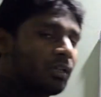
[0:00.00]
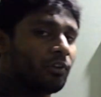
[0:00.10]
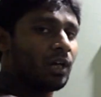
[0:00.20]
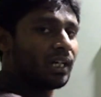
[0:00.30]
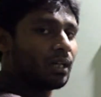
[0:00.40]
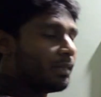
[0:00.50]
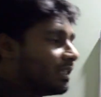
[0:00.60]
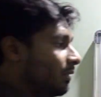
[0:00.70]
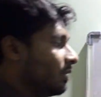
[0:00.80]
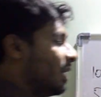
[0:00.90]
for 100
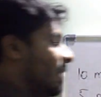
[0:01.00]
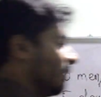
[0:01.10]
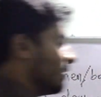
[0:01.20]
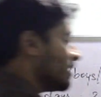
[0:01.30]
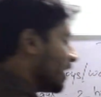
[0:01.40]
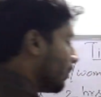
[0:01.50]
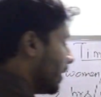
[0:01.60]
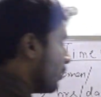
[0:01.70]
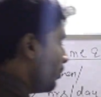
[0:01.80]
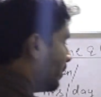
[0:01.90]
meter. This equal
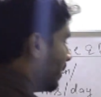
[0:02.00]
to